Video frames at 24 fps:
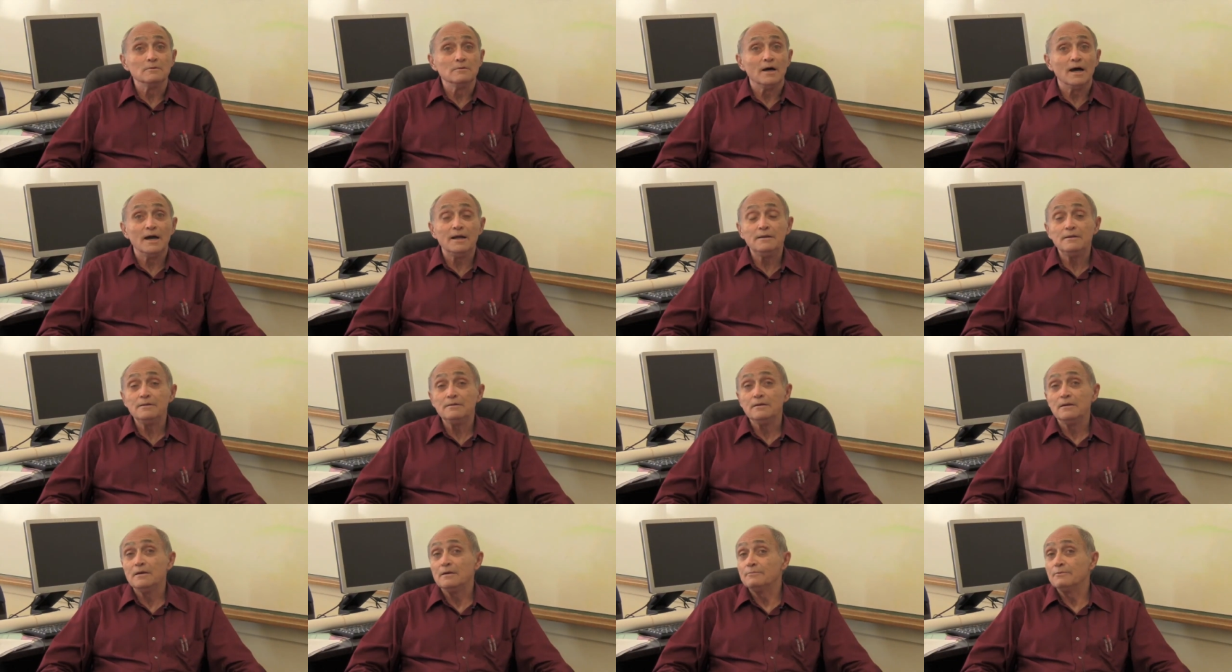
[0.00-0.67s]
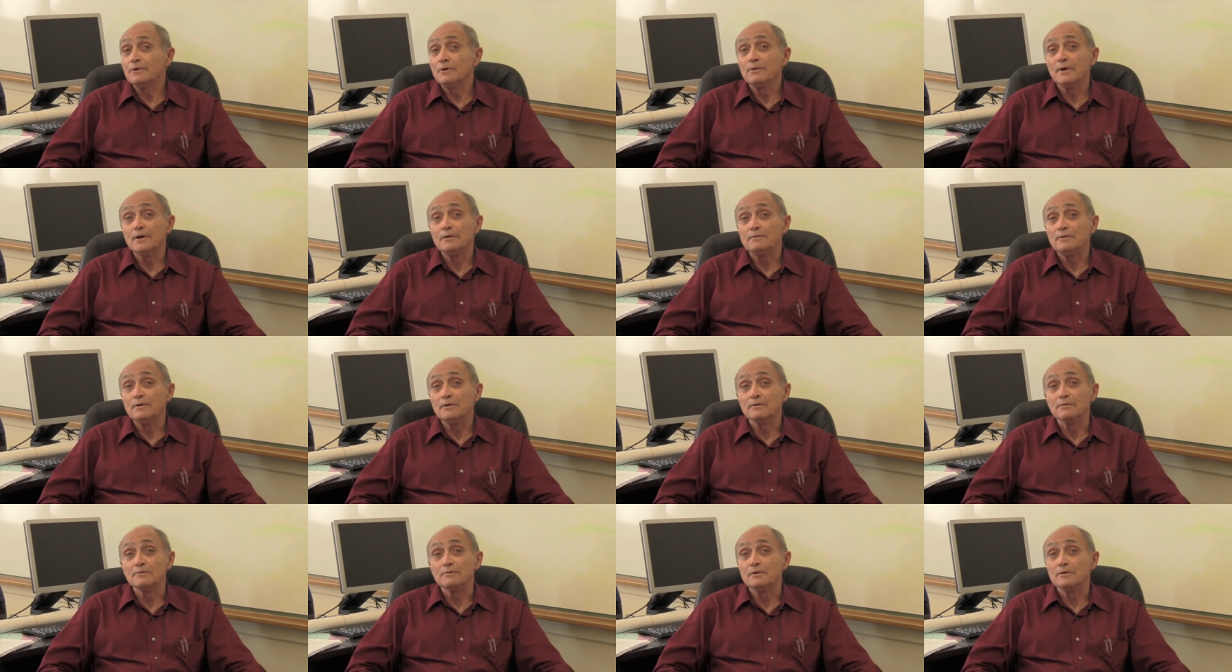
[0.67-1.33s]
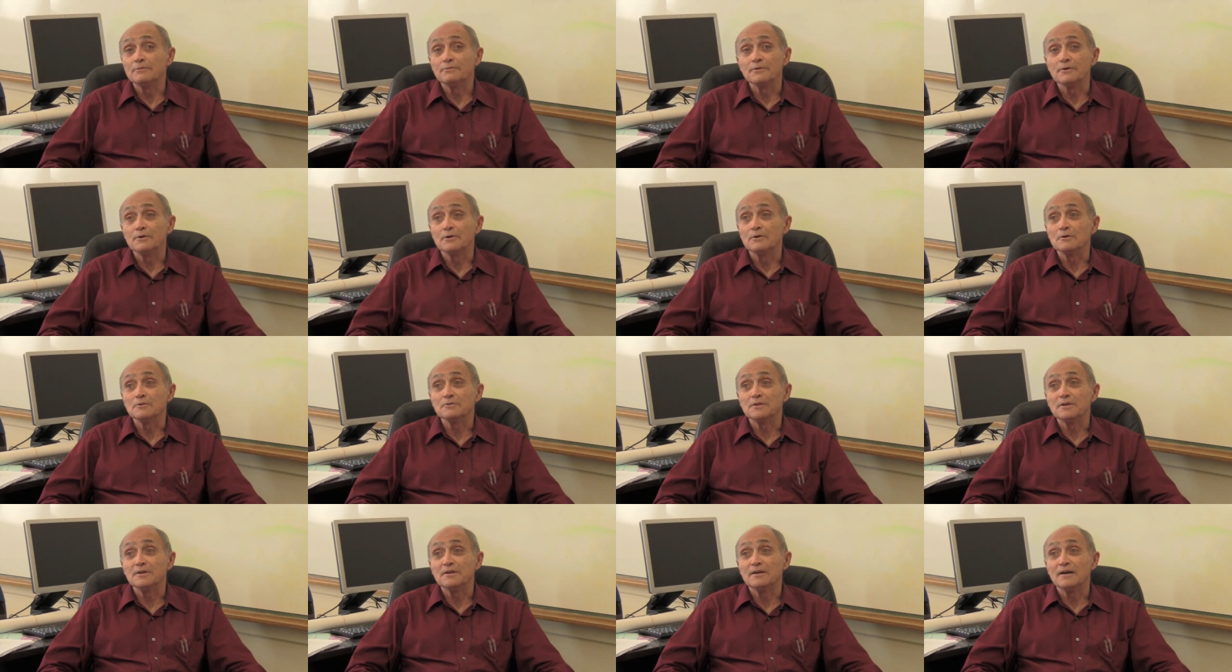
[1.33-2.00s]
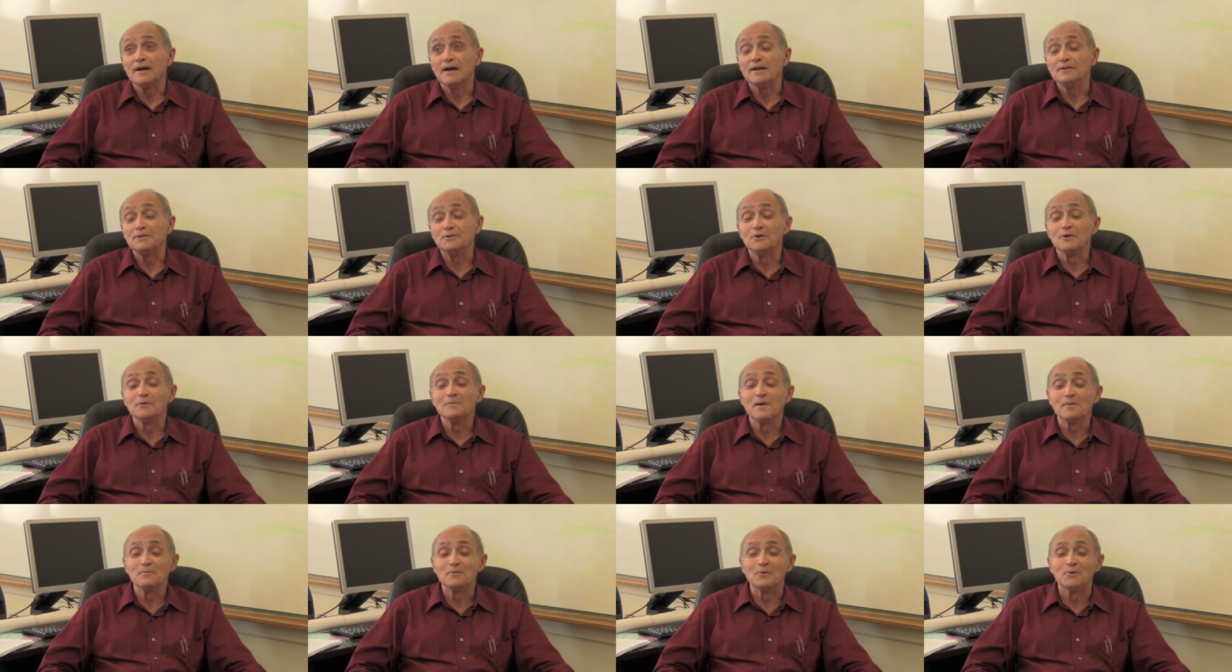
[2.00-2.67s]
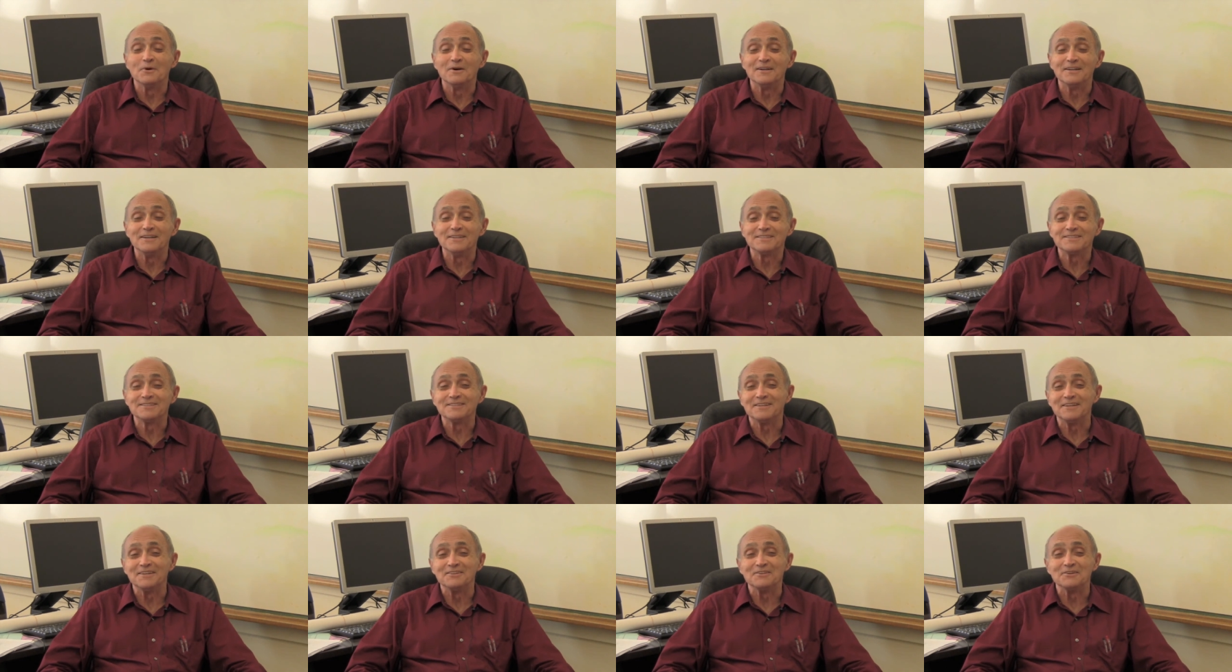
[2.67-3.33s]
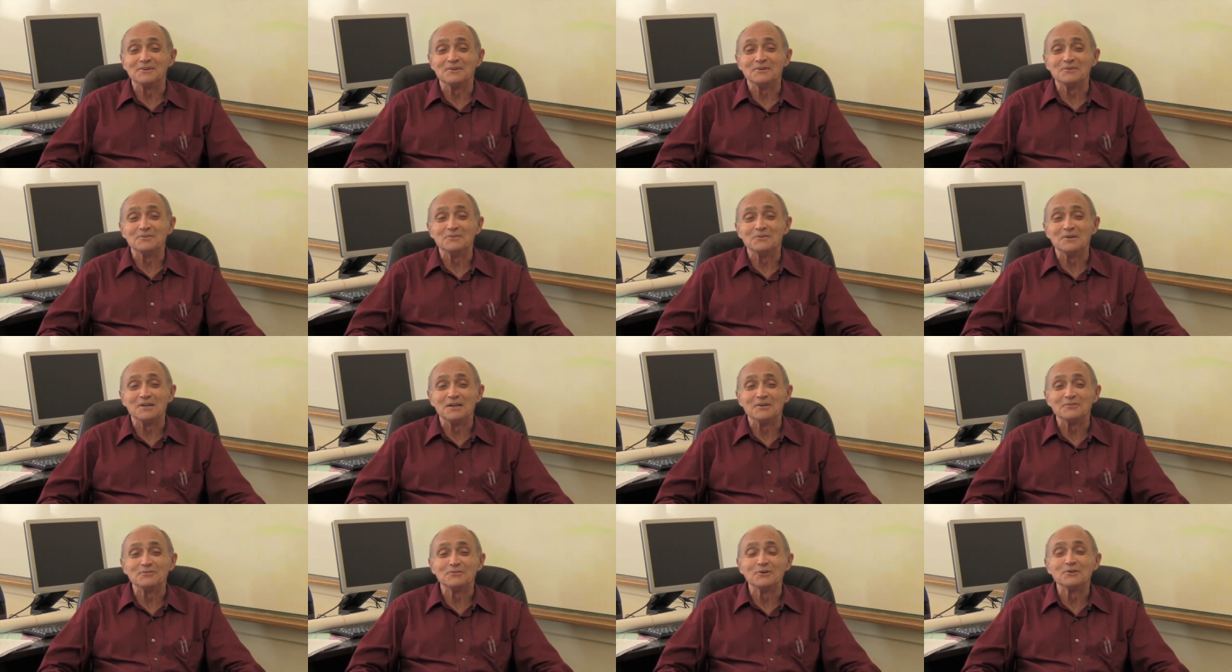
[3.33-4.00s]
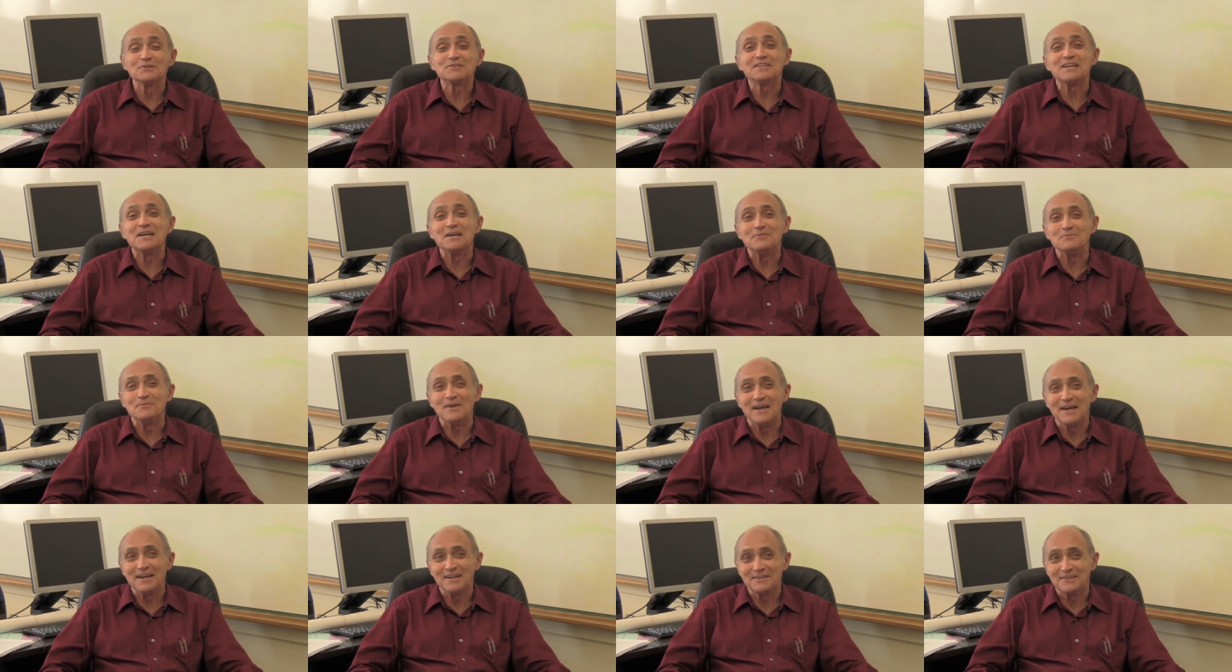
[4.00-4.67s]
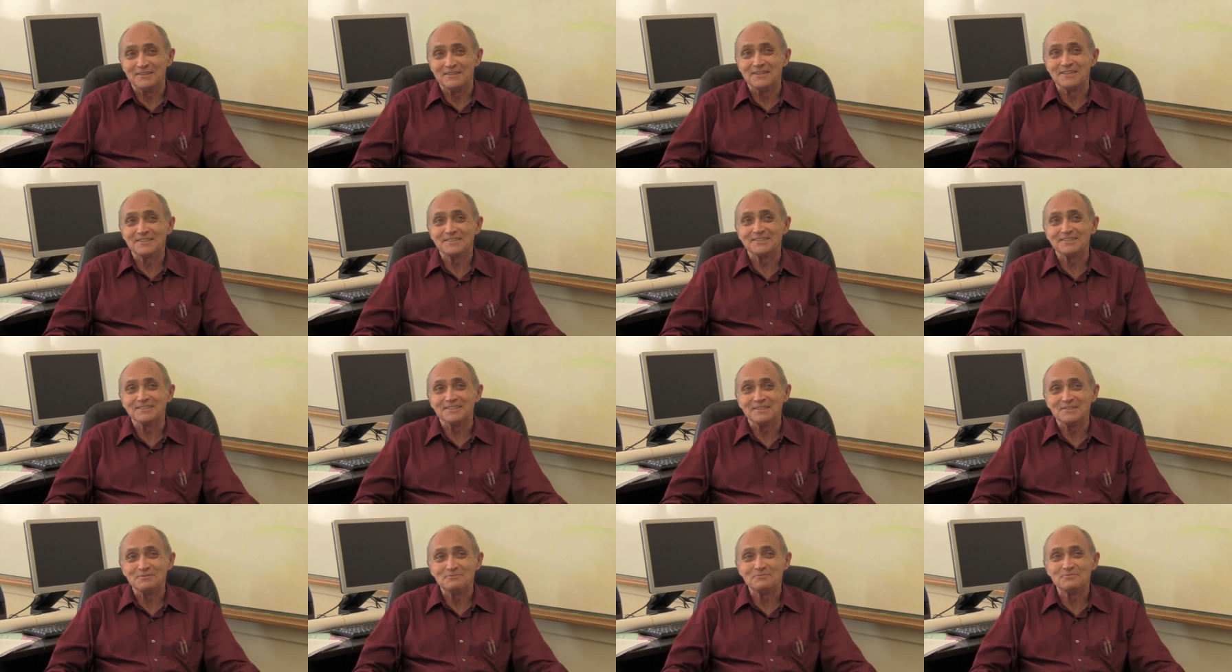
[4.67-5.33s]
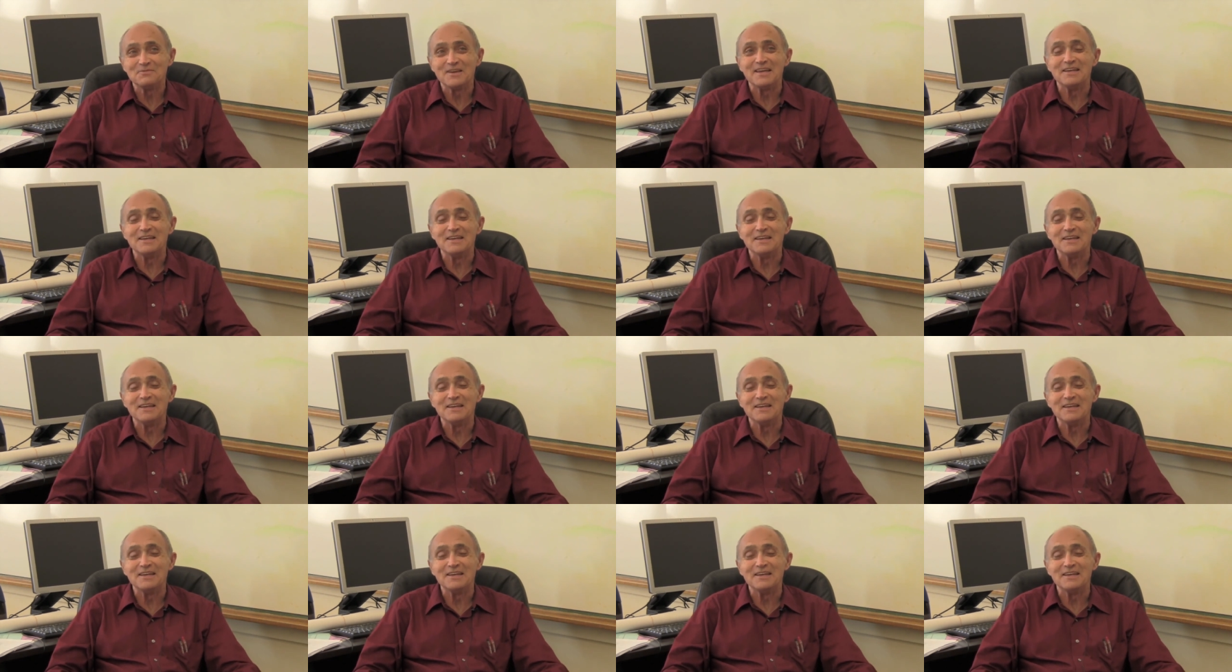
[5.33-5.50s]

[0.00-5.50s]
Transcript: I didn't have a great deal of difficulty. I do remember one incident, though, when I first came back, initially.